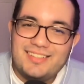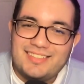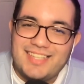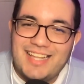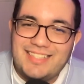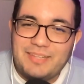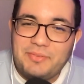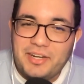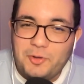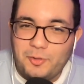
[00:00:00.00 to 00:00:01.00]
yeah, it's a game
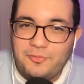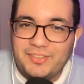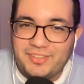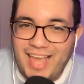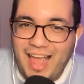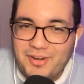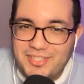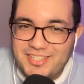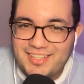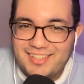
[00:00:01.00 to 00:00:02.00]
that I call Find the
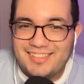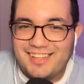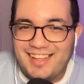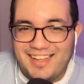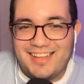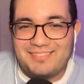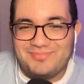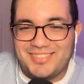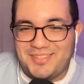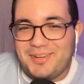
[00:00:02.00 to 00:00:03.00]
Carrot. So
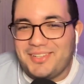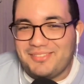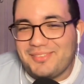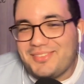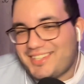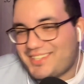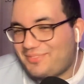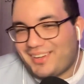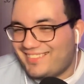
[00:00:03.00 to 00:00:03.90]
we're in a room, you got to find a